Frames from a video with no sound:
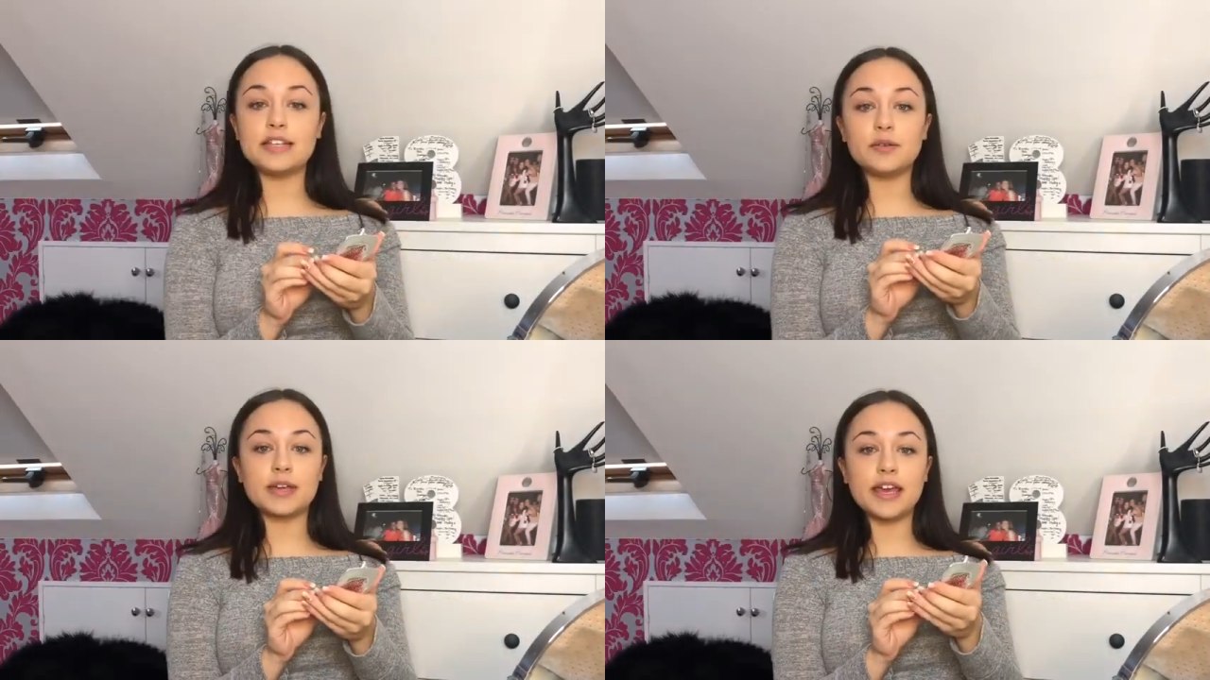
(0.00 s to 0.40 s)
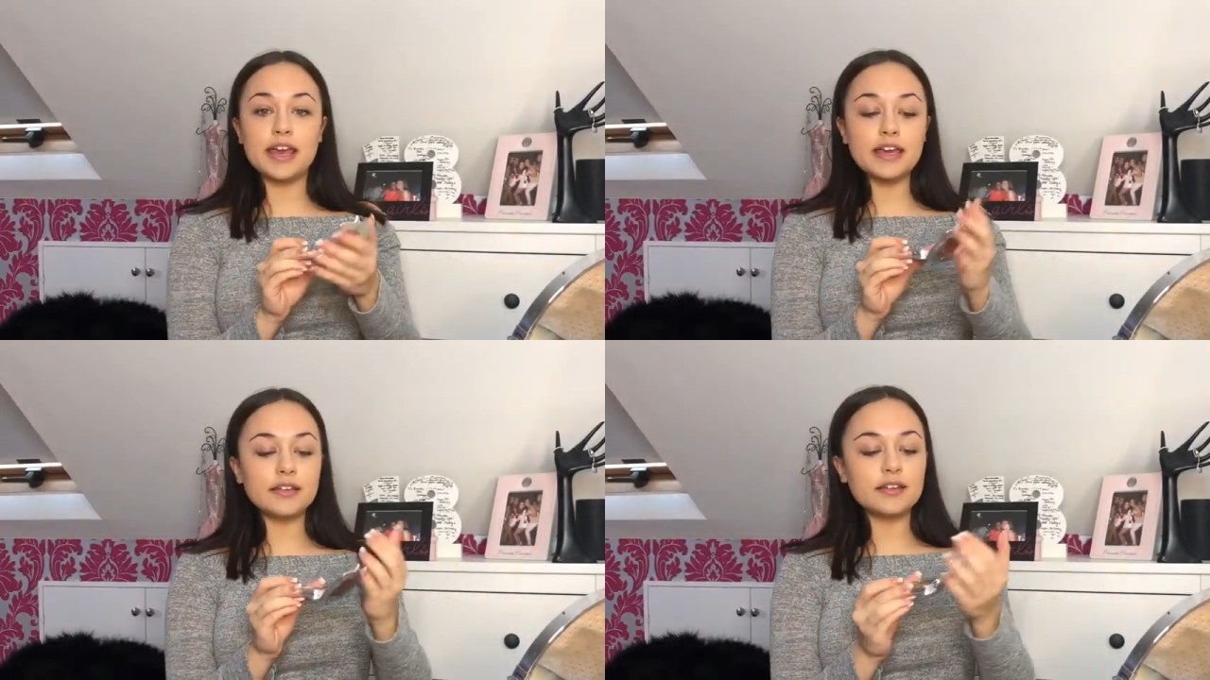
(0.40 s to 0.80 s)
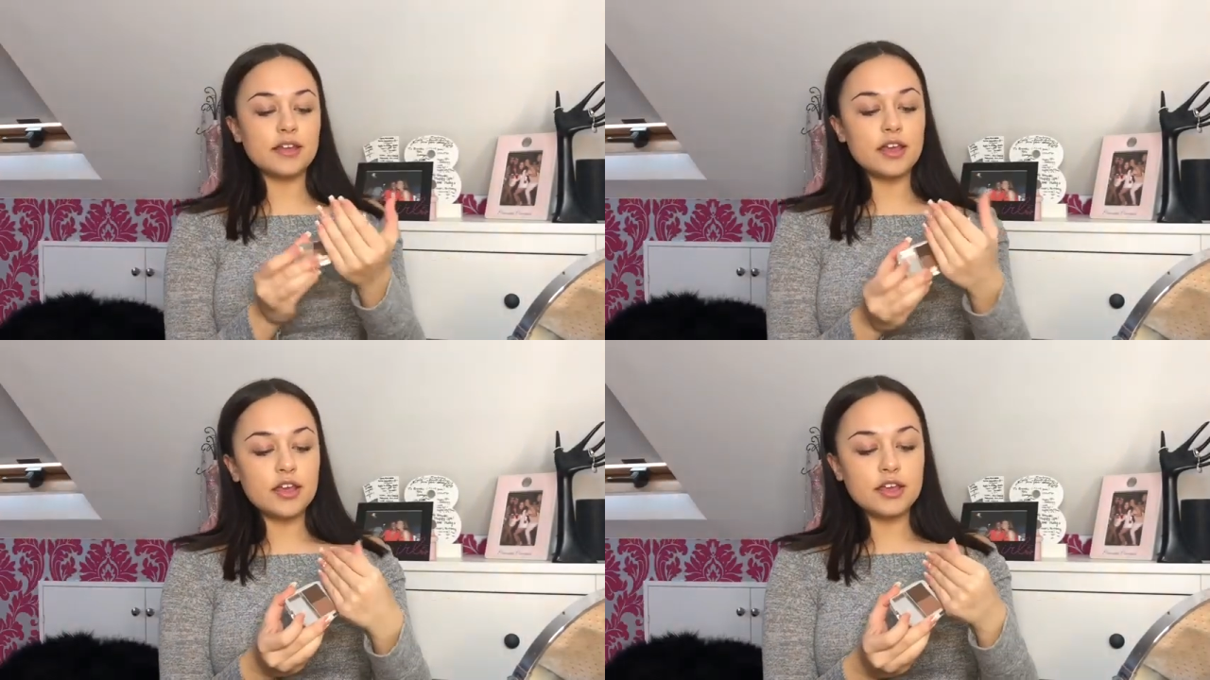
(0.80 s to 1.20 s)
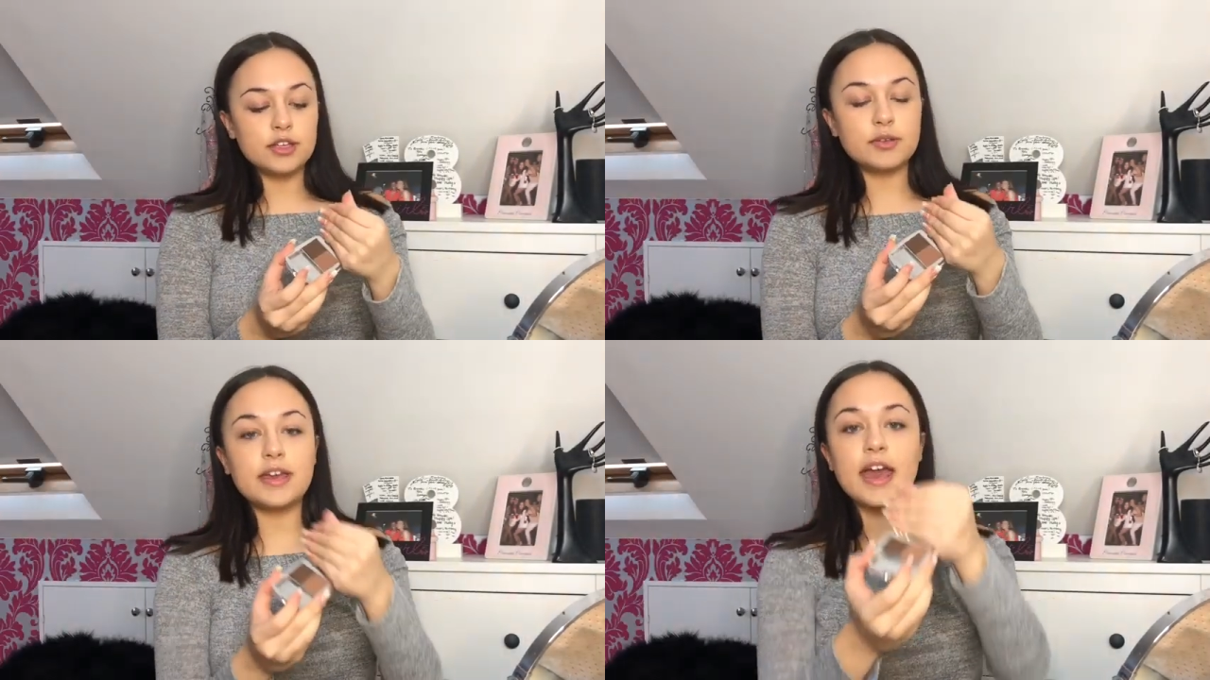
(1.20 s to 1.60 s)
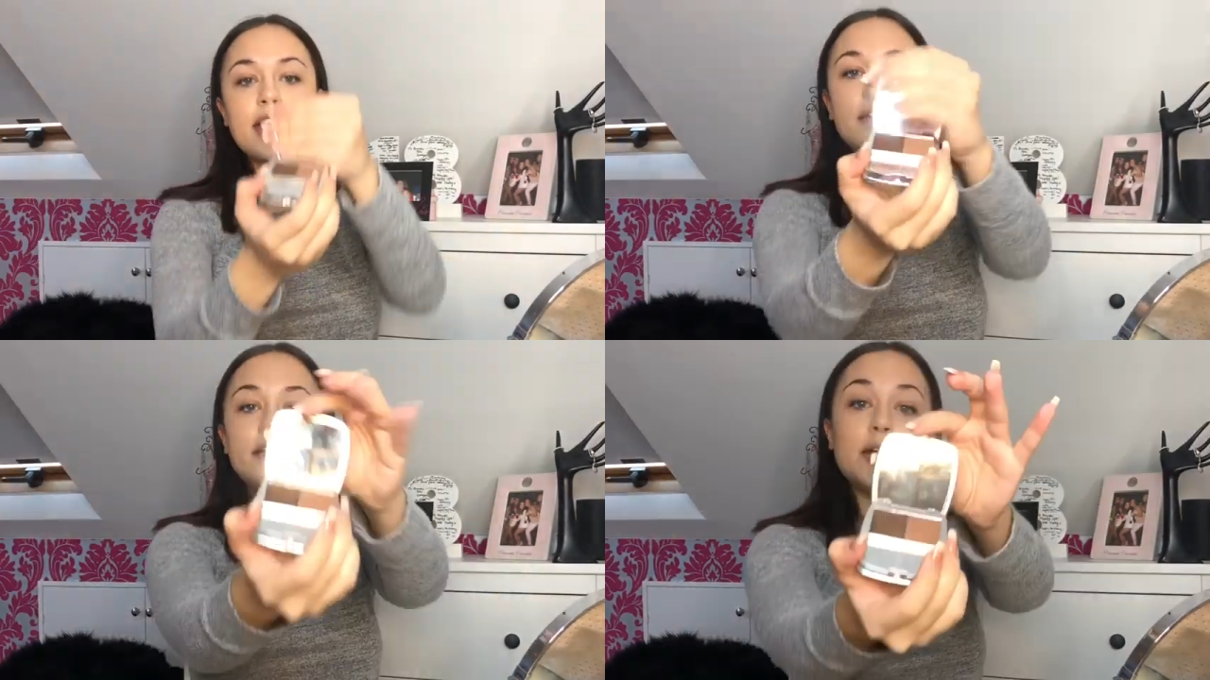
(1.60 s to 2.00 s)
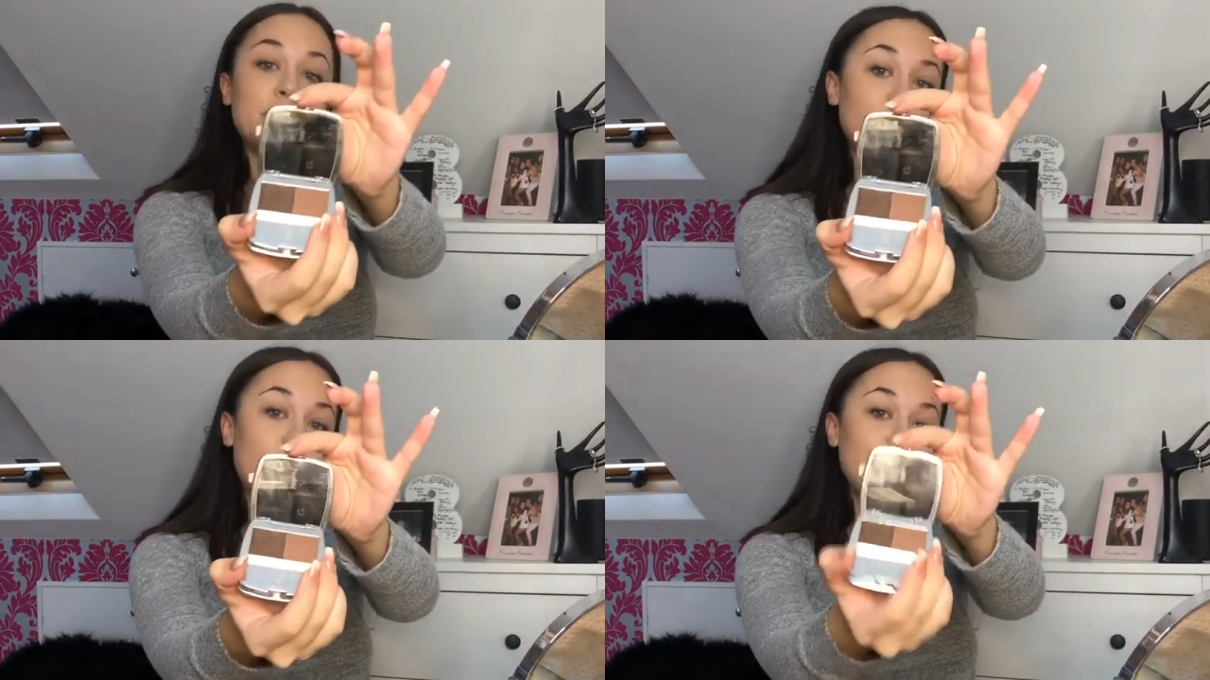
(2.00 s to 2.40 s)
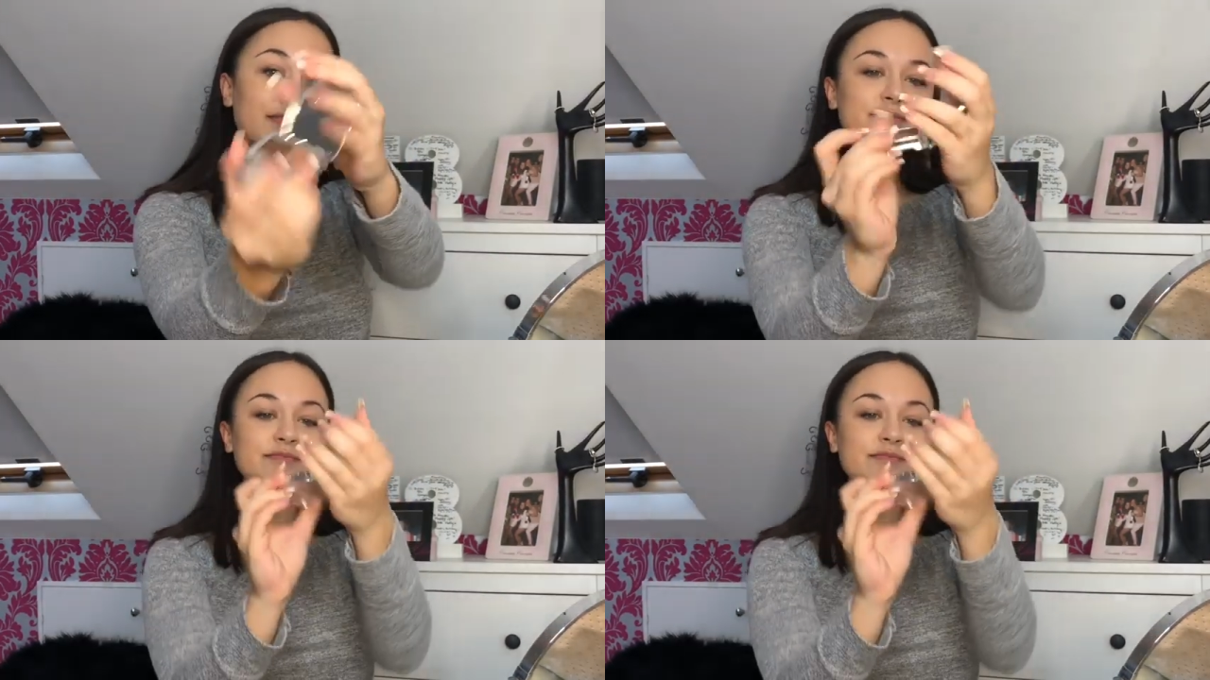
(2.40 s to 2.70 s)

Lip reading: little kit you get a mirror